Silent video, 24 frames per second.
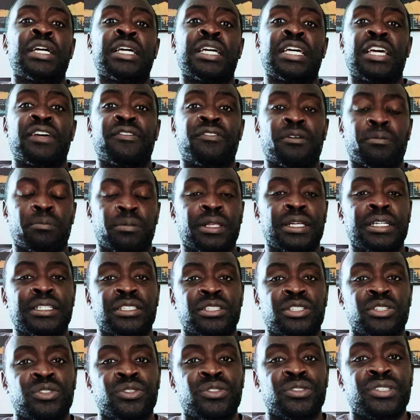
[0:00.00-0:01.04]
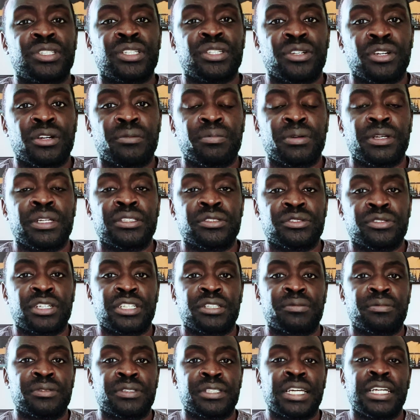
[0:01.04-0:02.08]
if you're planning to use the European
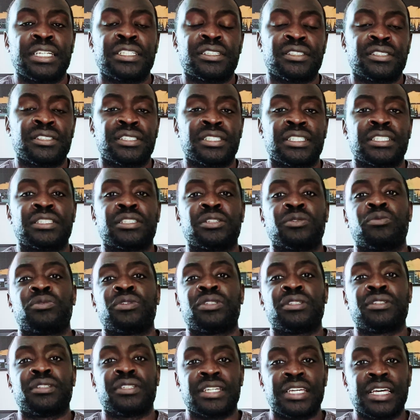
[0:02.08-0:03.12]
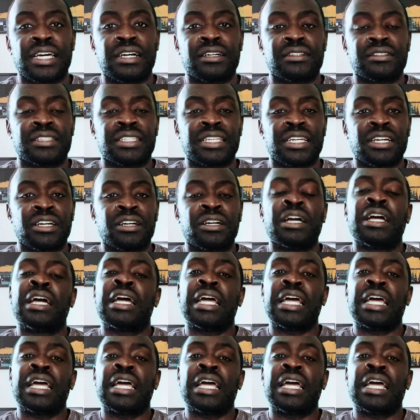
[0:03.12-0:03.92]
transportation system when you get out there